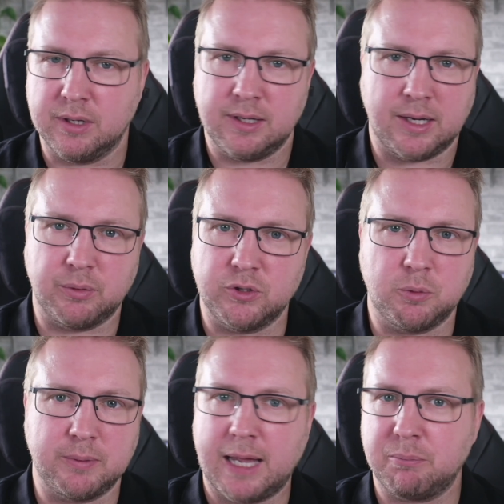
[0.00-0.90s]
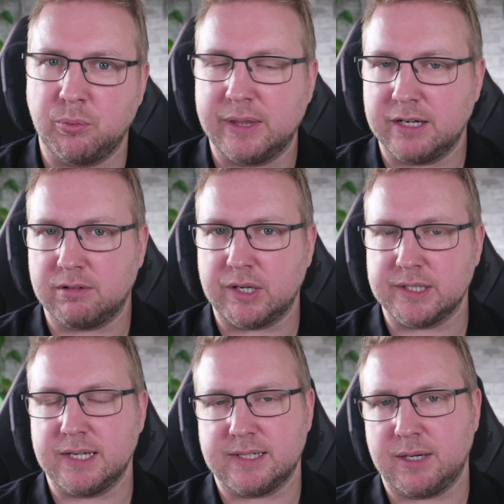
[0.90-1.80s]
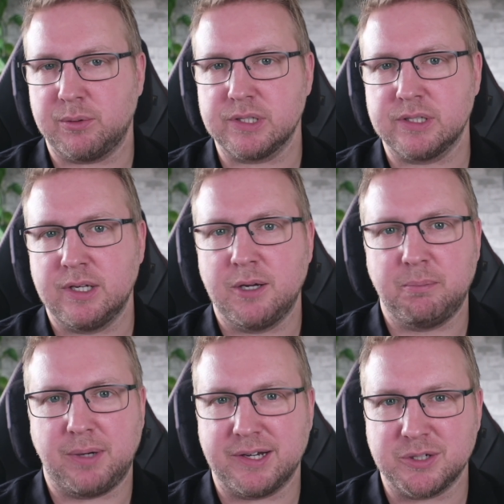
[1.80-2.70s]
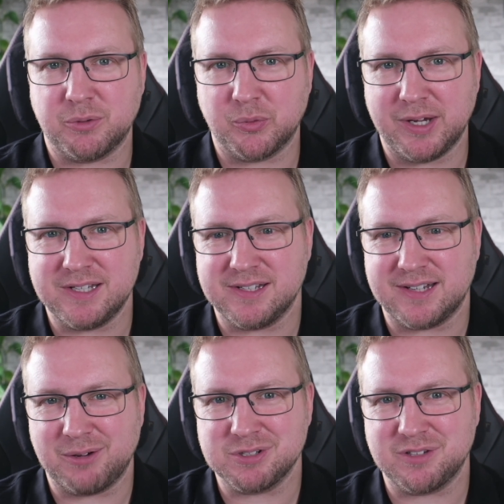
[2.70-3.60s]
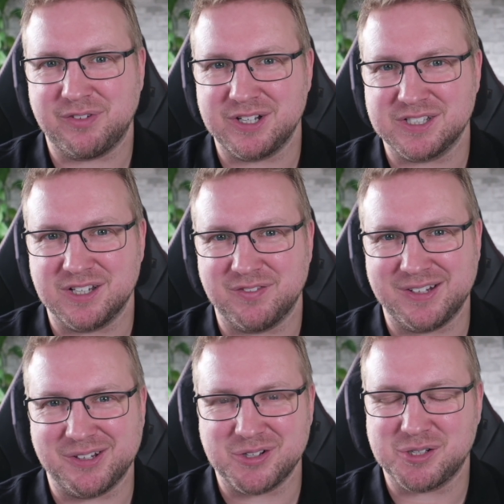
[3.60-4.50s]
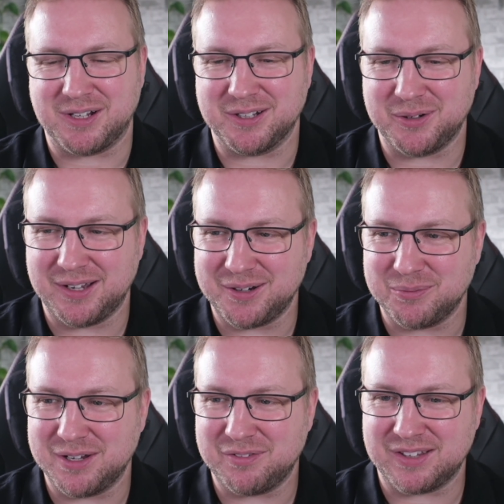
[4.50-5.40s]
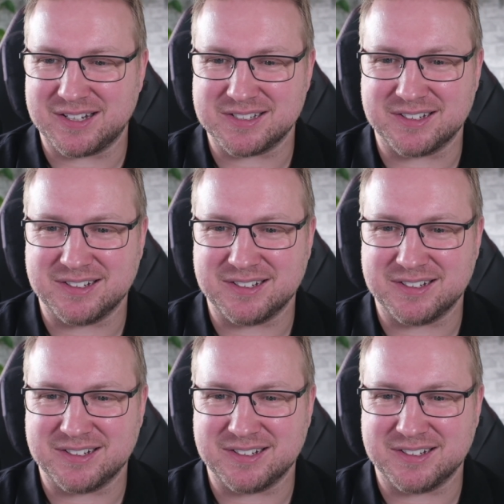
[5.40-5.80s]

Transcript: It would normally happen within around 8 hours, but I don't want to wait 8 hours to finish this video, so I'll go ahead and wait for that to